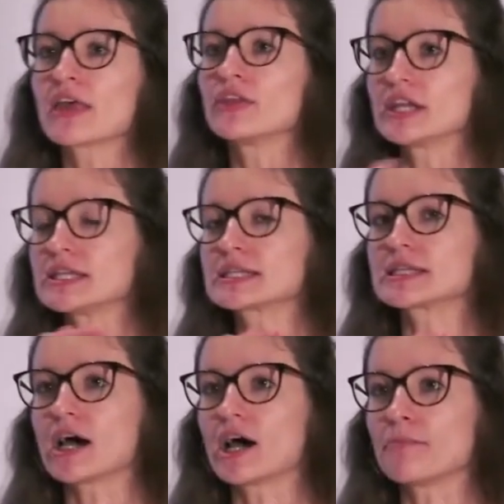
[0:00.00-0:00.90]
that
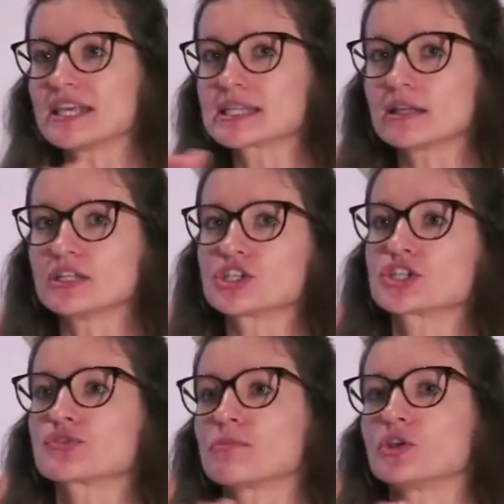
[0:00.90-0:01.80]
is basically
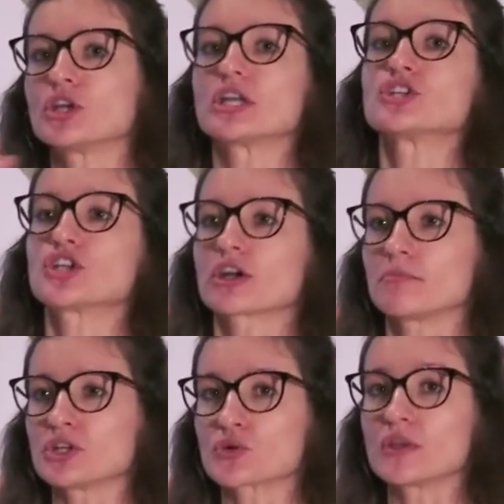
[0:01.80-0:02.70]
distributed and
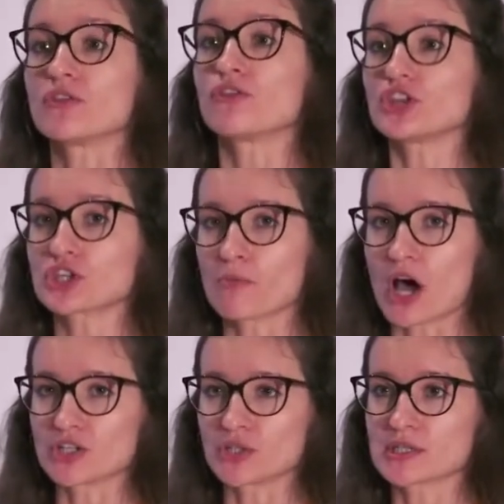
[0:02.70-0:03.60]
shared between the feature
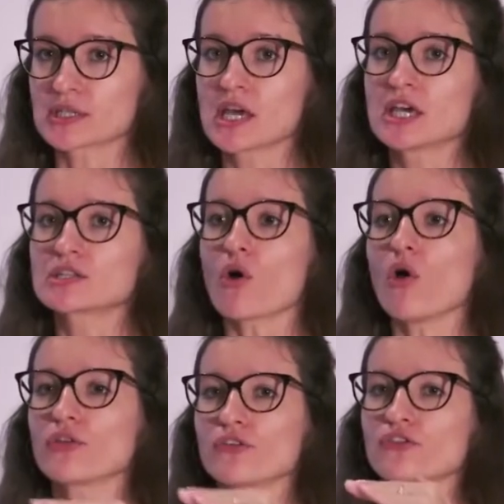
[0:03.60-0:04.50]
modules. So
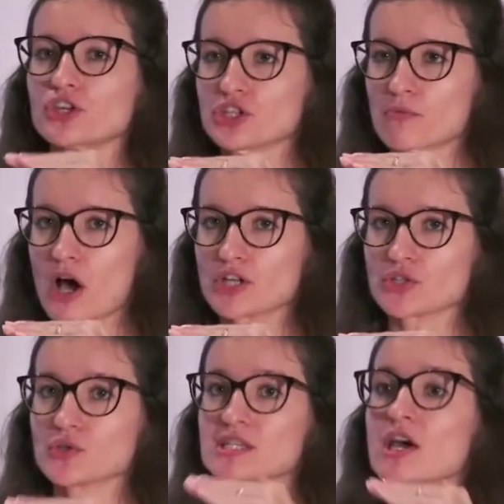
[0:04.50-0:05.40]
all the feature
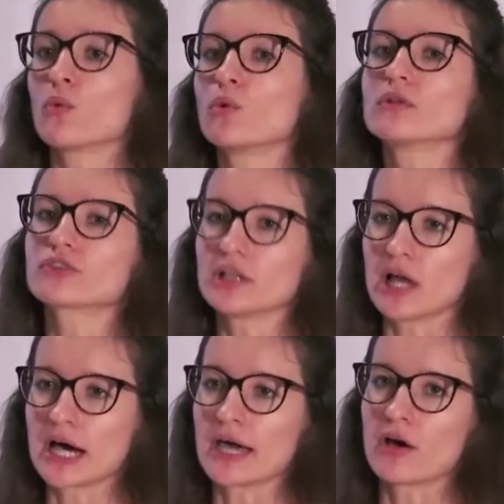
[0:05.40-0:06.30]
modules will
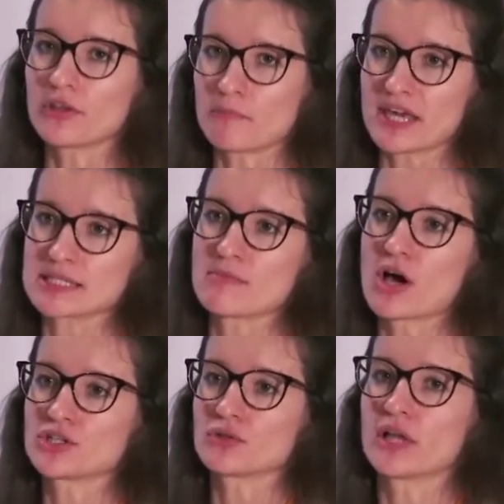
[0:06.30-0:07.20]
rely on the base
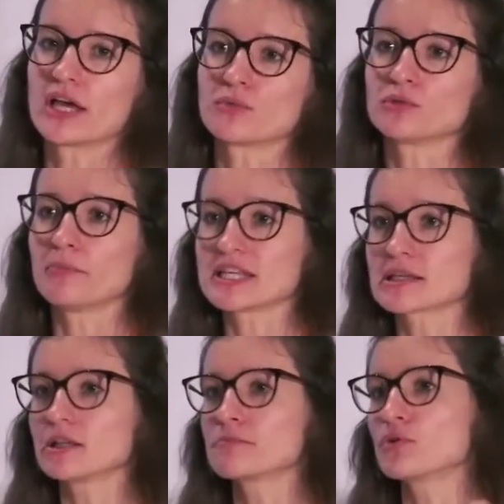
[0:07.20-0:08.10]
module and would
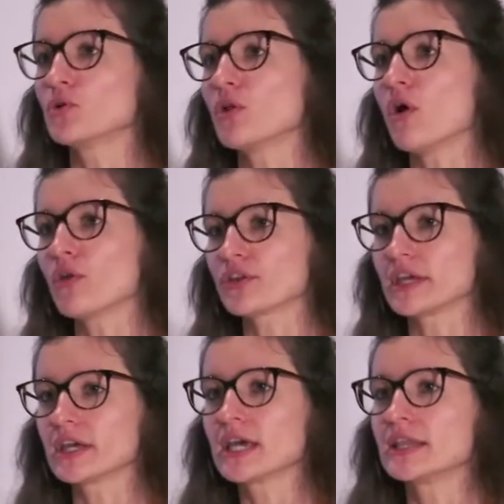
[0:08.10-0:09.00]
basically pull all
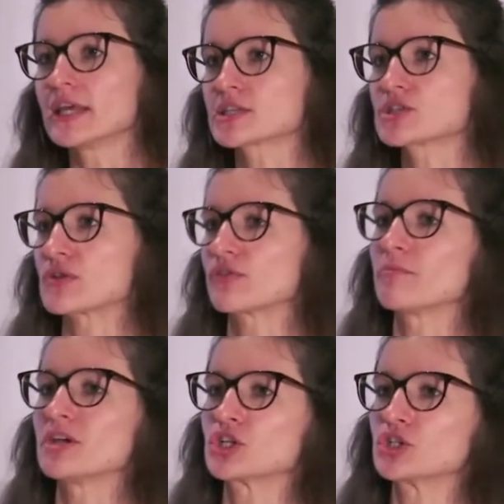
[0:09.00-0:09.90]
the necessary
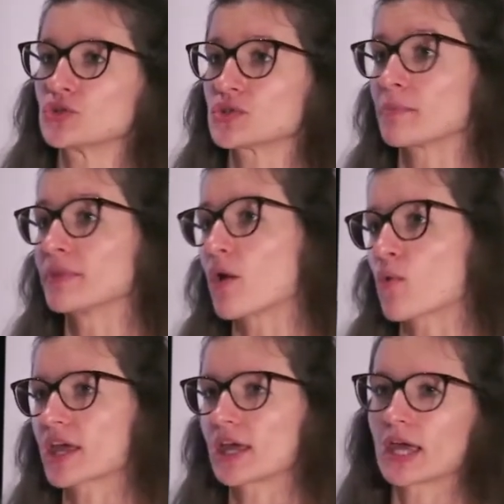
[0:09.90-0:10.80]
information to do some
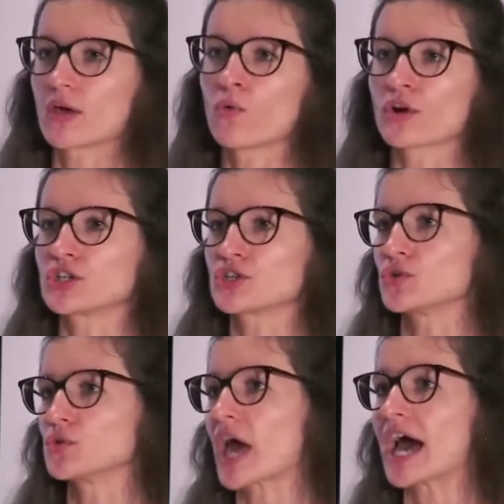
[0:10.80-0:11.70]
networking or
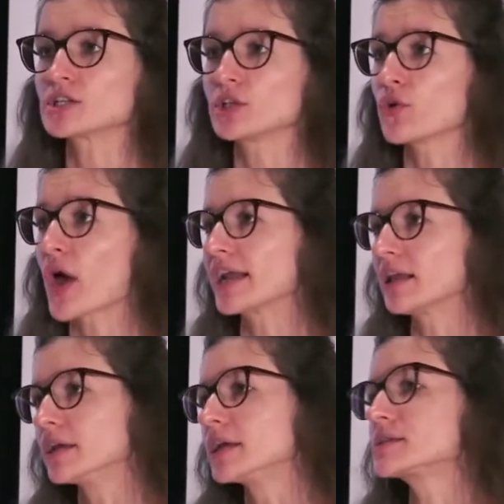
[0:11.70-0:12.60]
to handle your
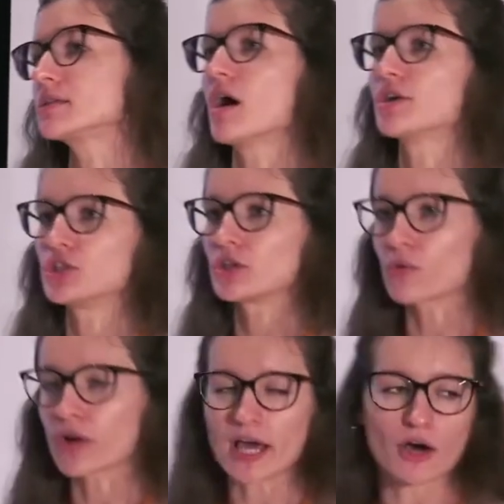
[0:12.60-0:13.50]
analytics logic
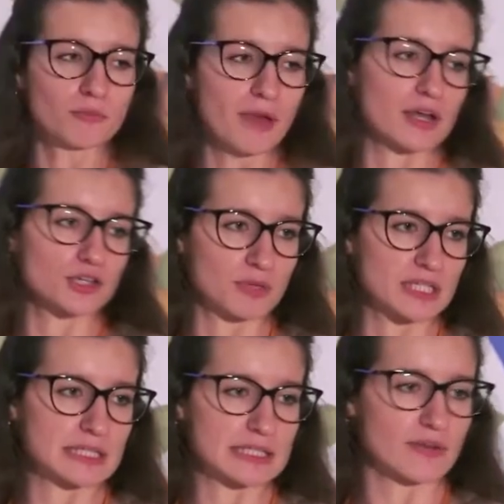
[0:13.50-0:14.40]
or account
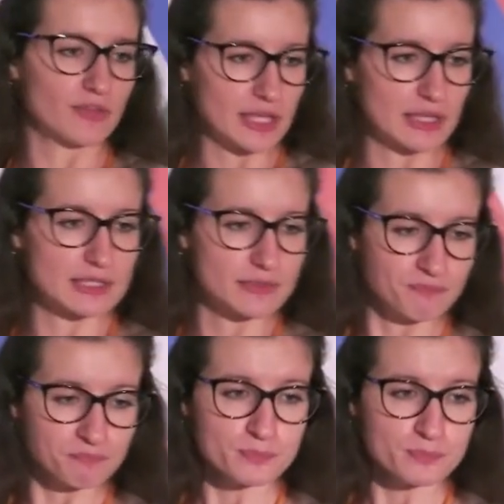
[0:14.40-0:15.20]
management and stuff like this.